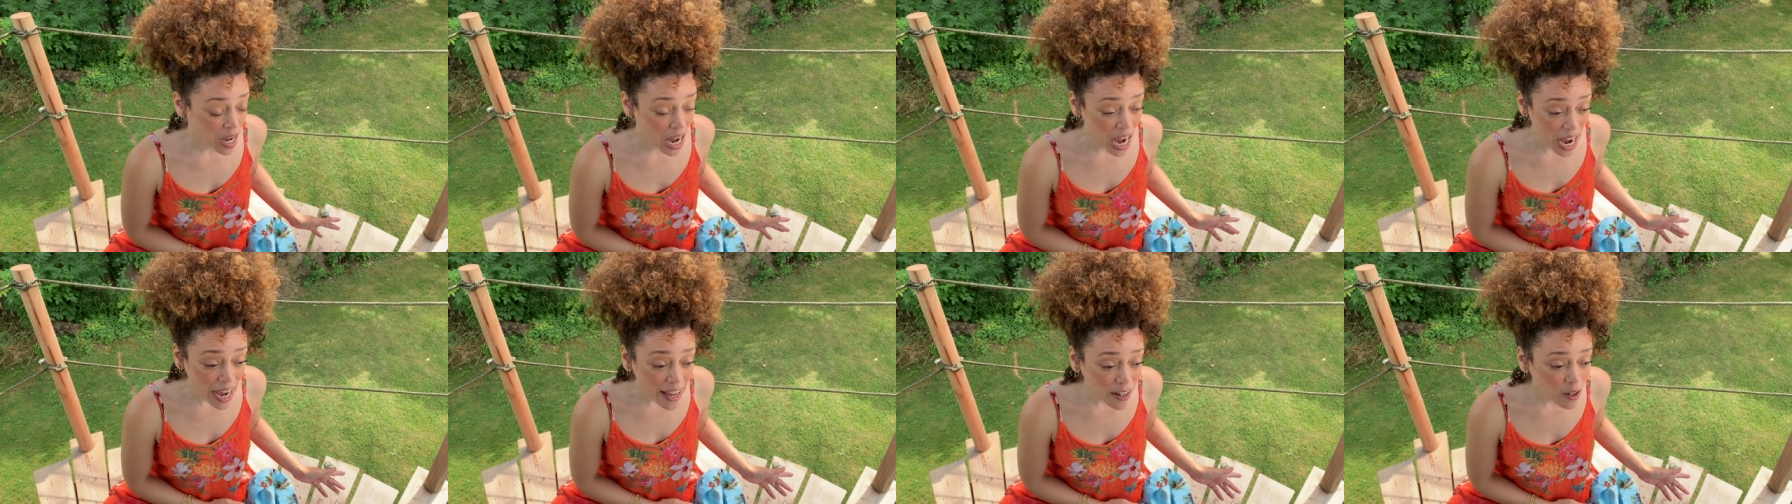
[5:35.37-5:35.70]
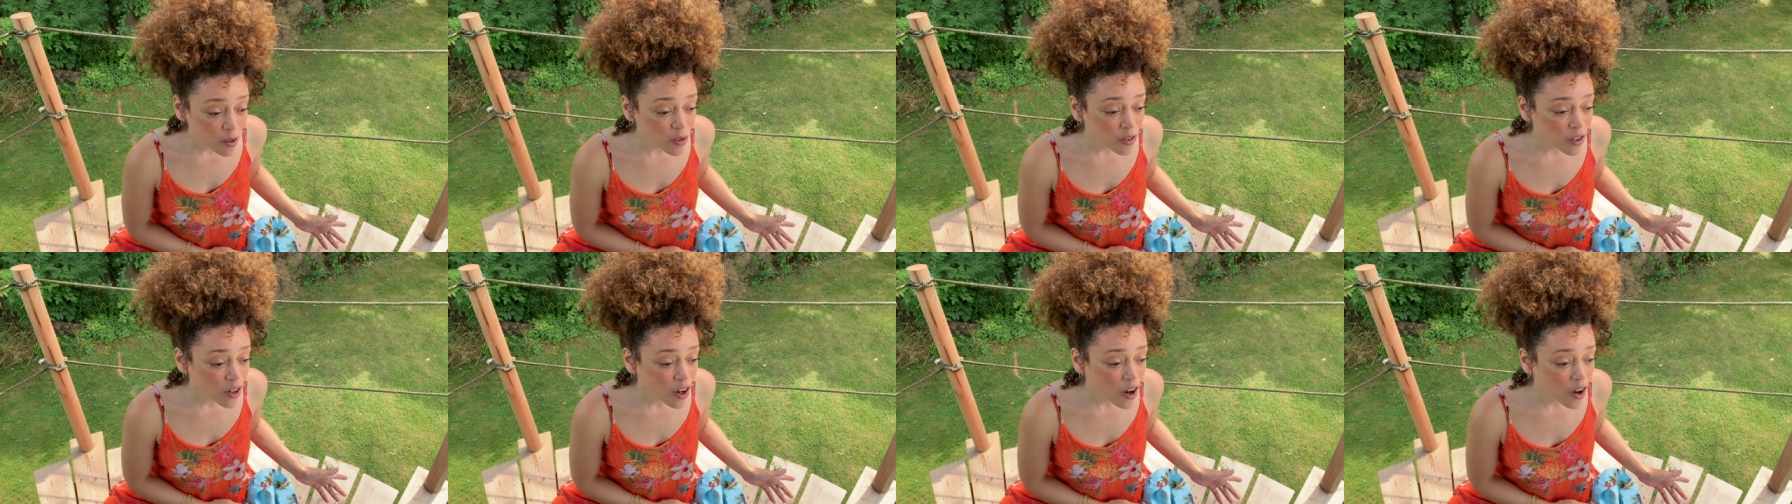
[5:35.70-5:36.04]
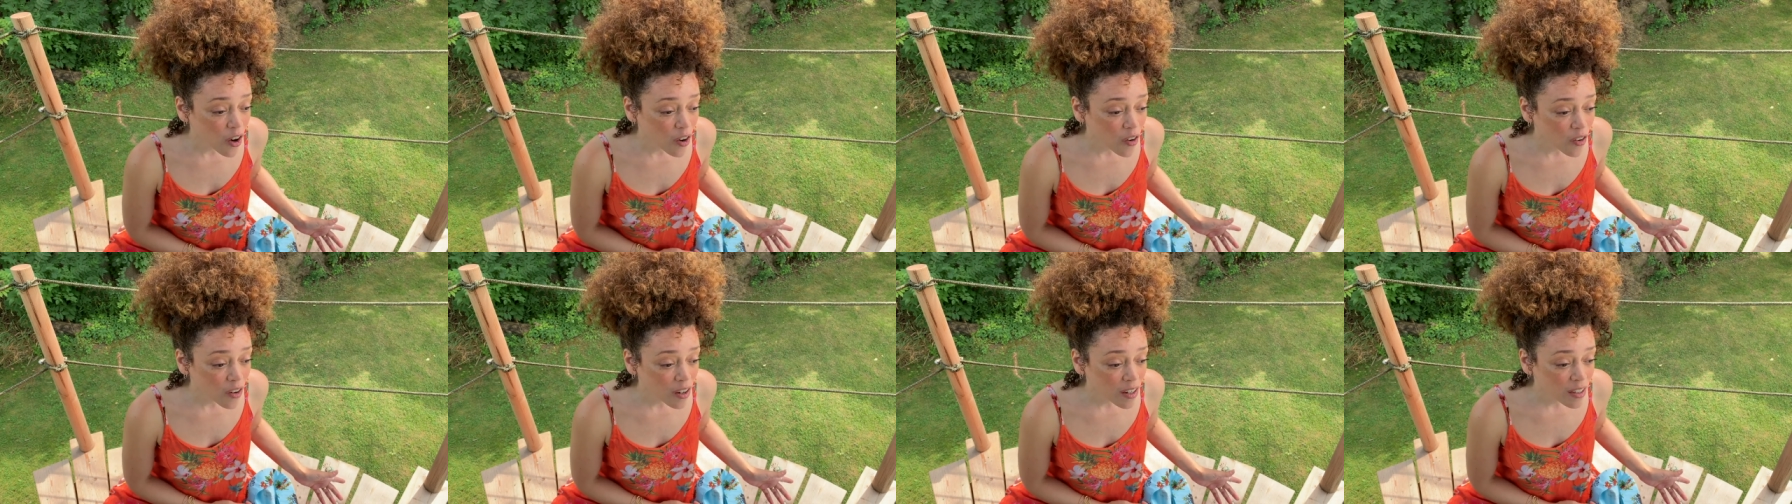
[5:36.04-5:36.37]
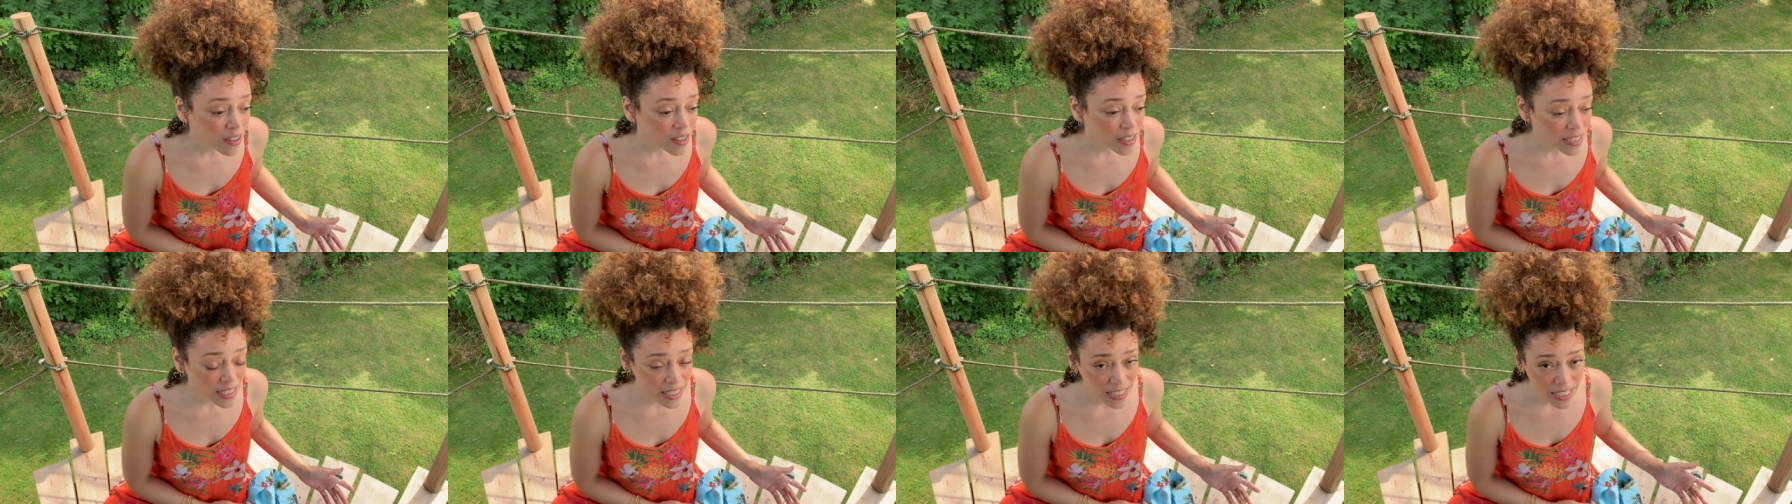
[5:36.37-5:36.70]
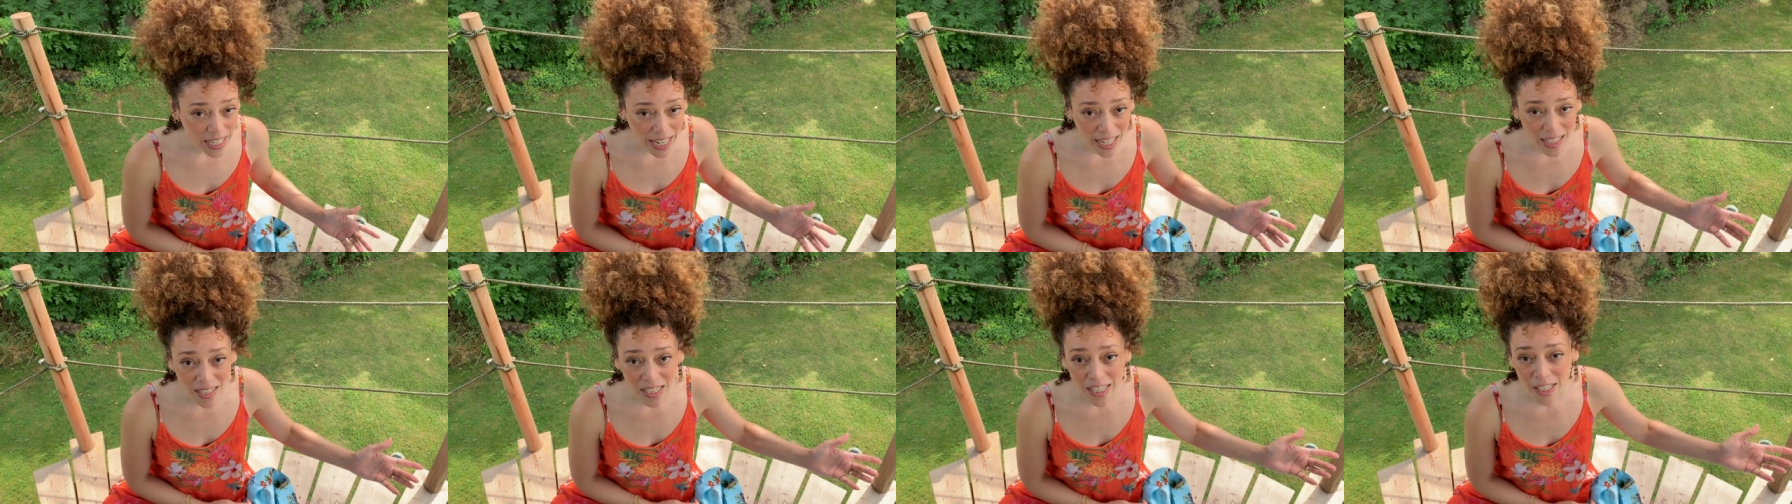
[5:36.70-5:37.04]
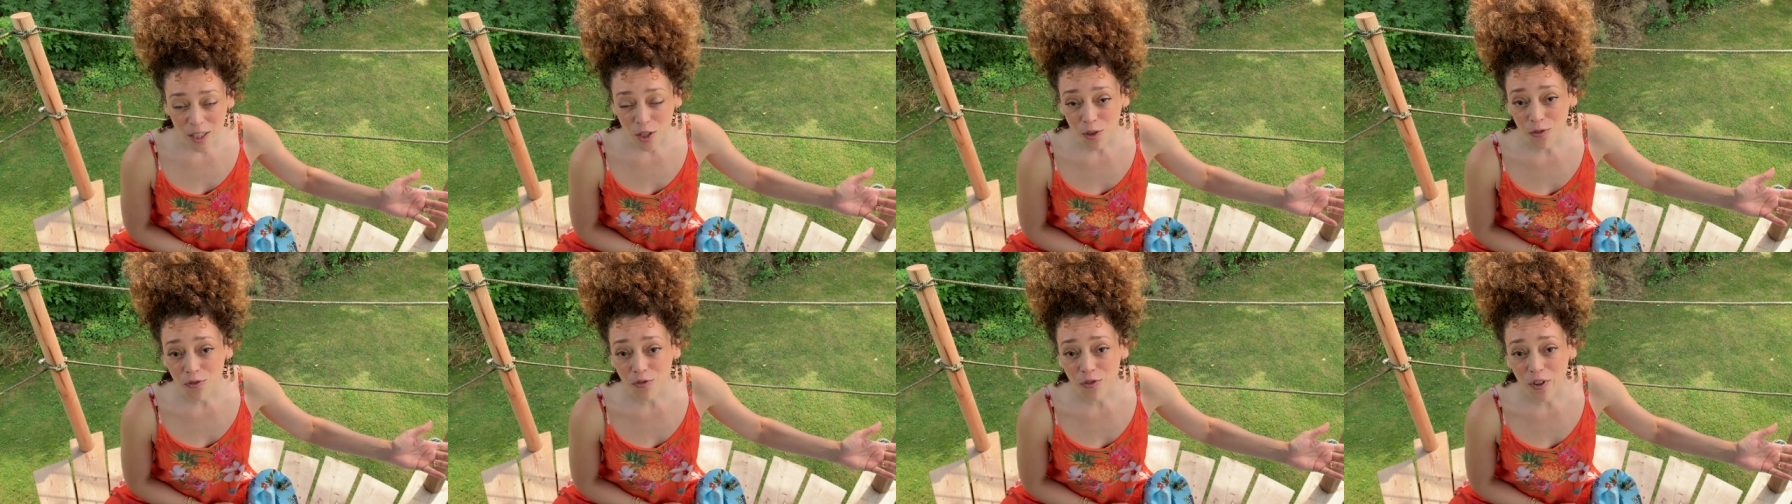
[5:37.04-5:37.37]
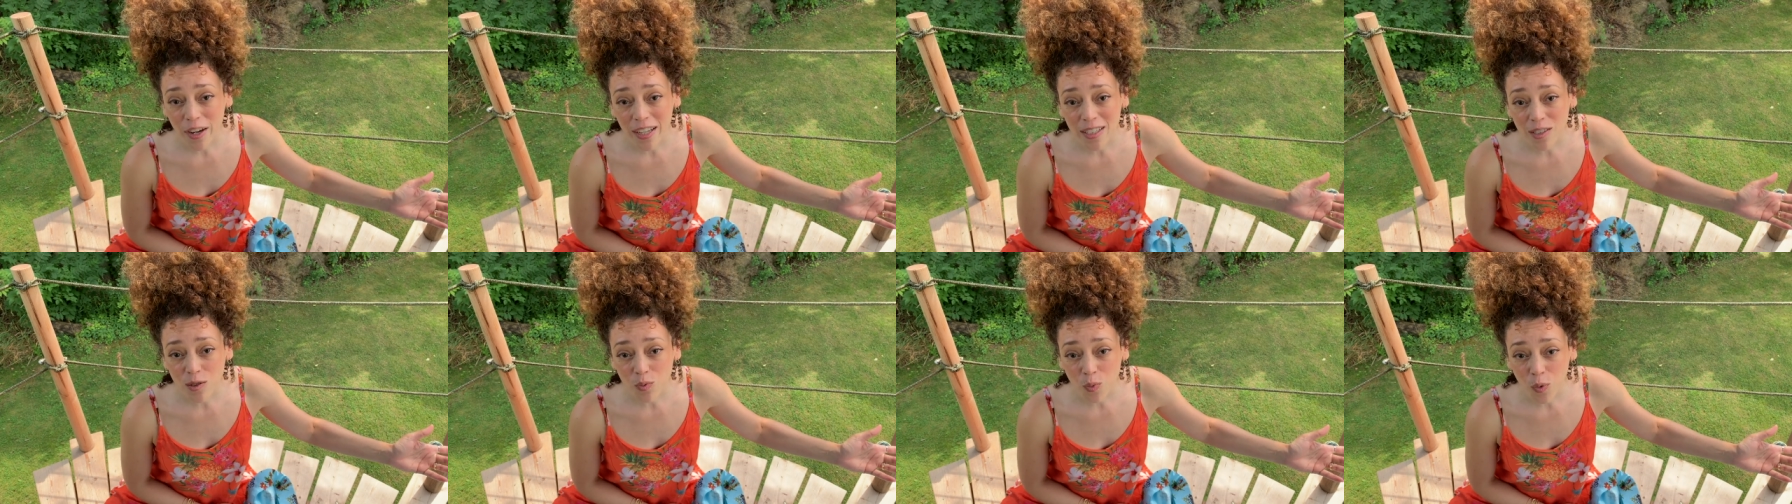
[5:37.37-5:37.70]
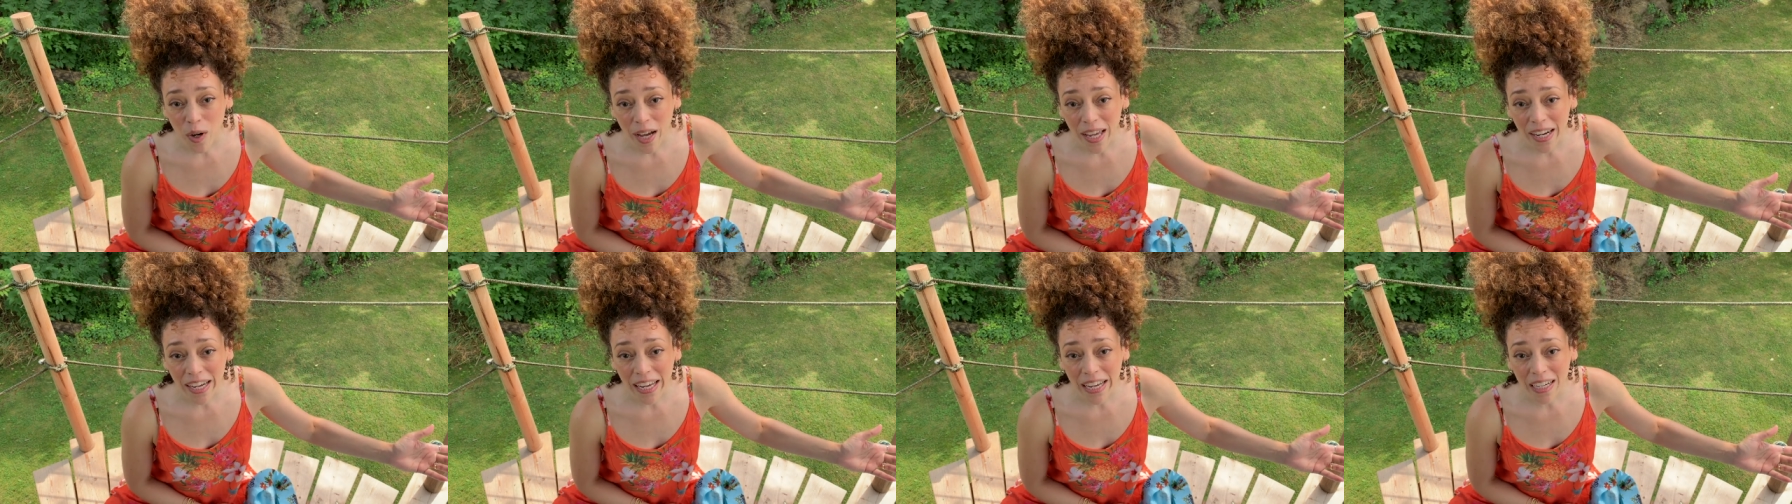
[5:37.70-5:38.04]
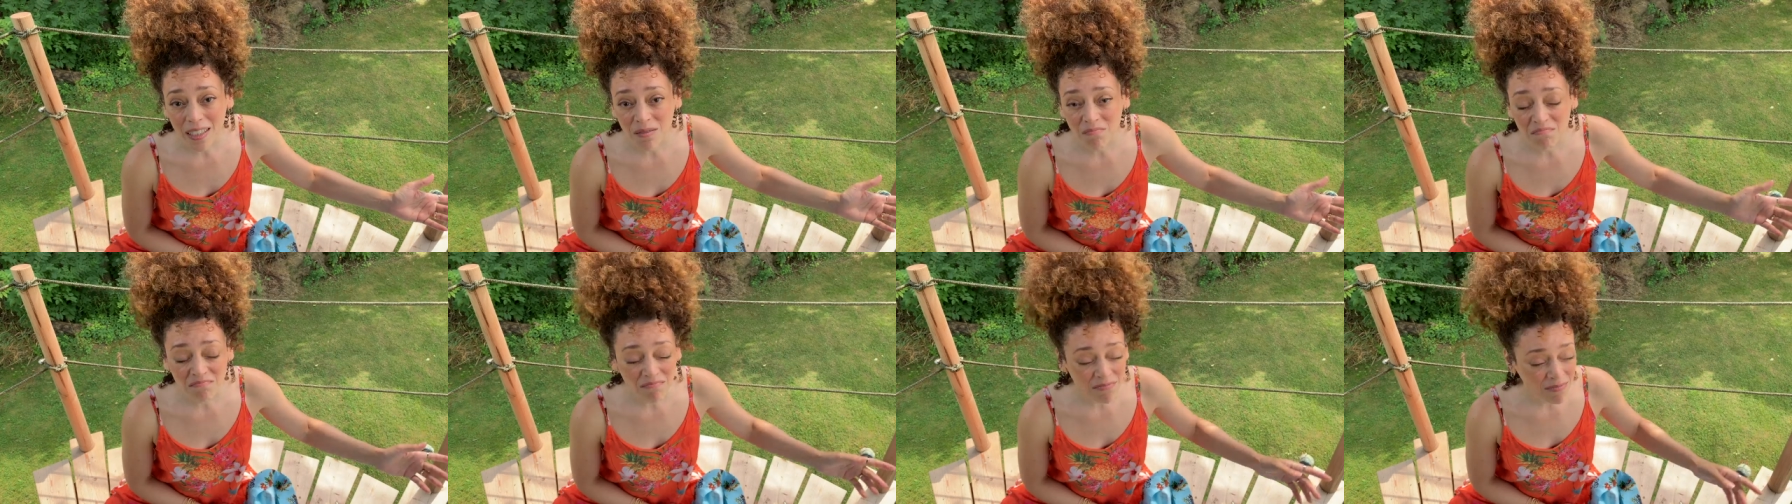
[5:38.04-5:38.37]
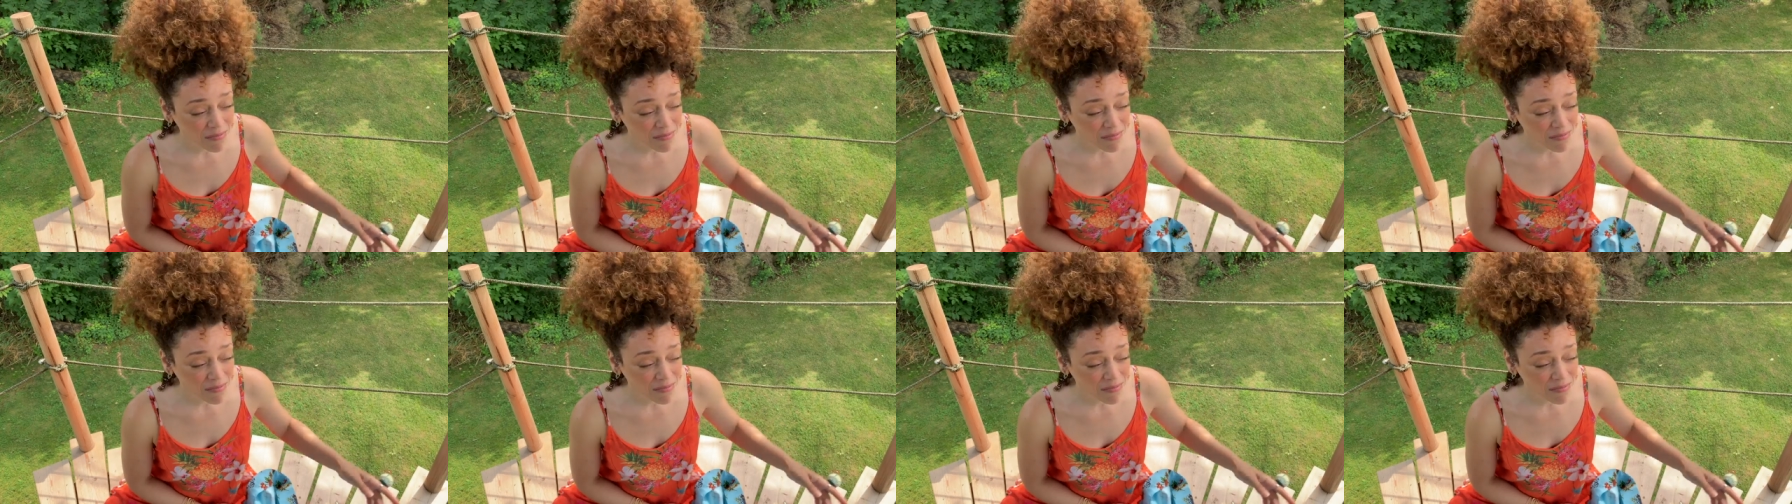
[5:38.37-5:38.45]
I don't know, dance at your friend's wedding,